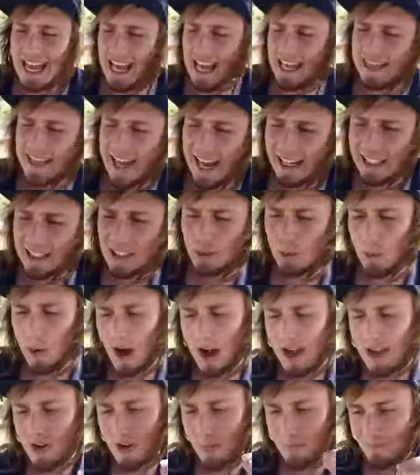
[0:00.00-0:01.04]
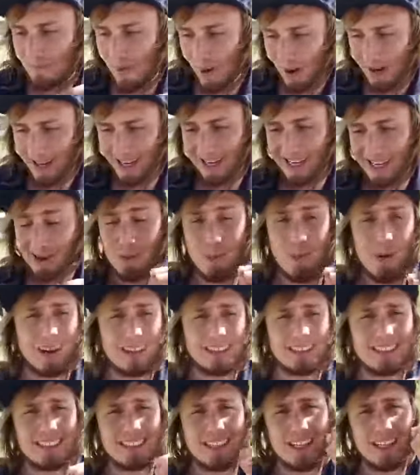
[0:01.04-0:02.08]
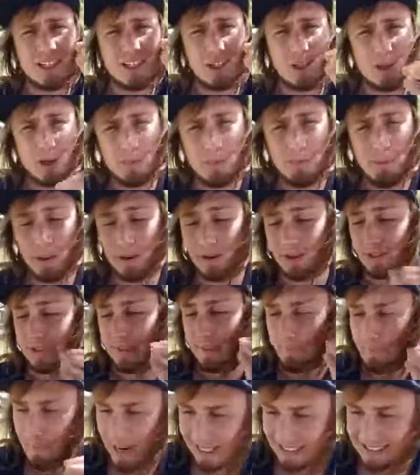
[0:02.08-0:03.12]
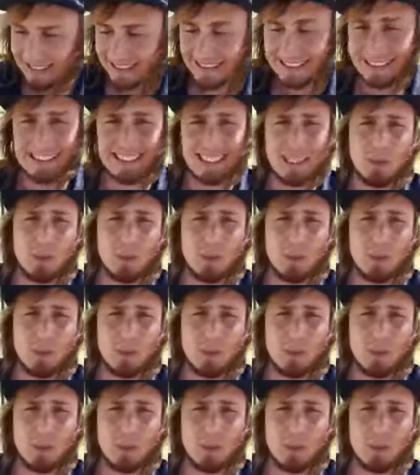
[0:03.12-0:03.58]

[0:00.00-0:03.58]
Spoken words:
And that is why your body wants to build patterns.